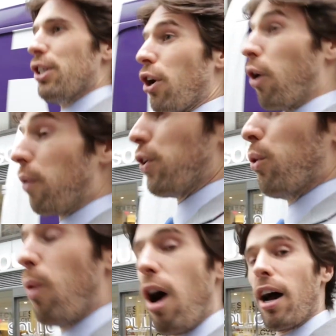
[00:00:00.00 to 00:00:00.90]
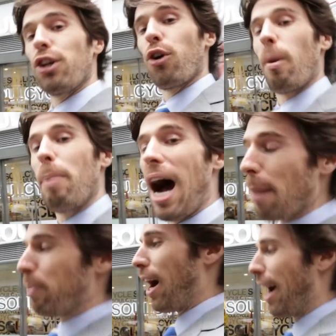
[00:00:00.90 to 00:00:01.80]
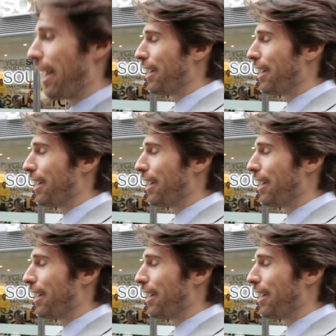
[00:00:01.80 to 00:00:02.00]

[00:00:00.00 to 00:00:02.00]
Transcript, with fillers: So if you want your pop-by,